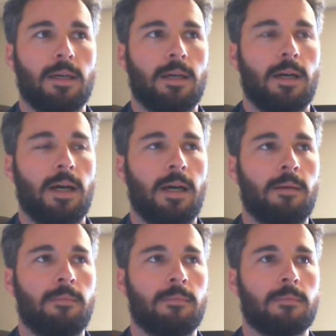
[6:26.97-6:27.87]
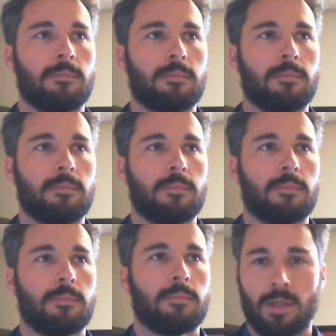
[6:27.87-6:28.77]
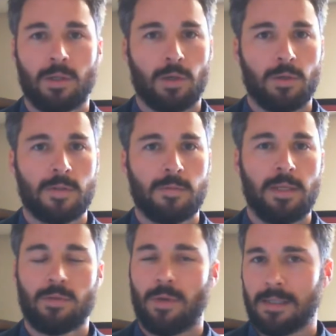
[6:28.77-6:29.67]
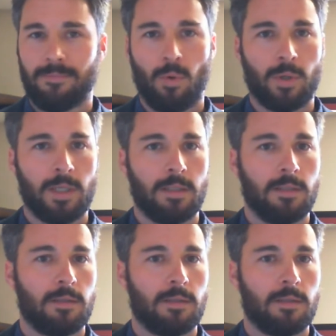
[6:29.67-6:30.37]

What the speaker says: women and girls being transported